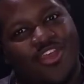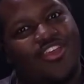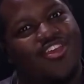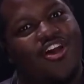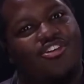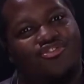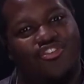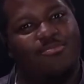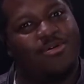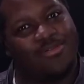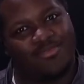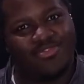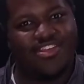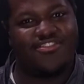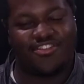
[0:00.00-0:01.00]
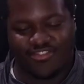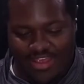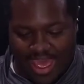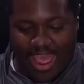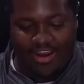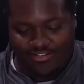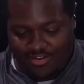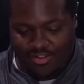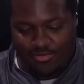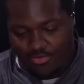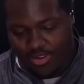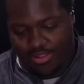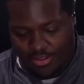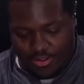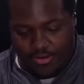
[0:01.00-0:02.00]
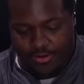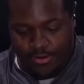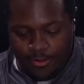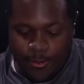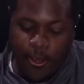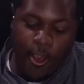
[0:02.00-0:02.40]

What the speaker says: y'all tripping. This is actually really good.